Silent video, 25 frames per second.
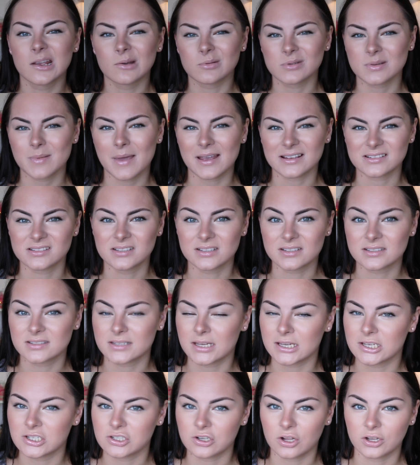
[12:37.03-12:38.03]
It's about
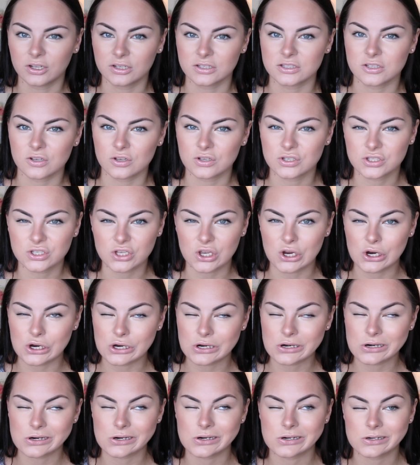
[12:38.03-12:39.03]
$16 or
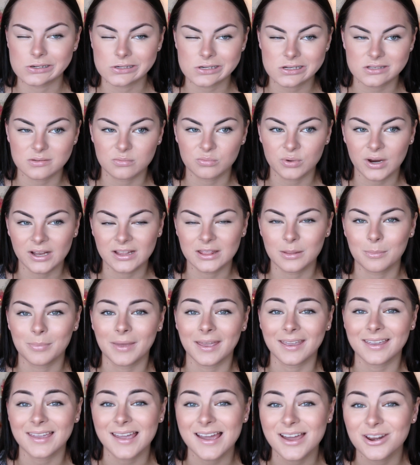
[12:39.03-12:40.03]
so. Doesn't break the
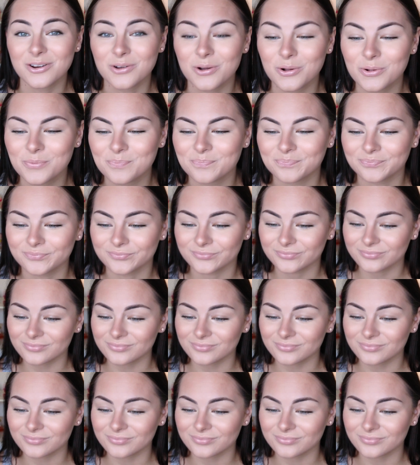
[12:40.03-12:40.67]
bank at all.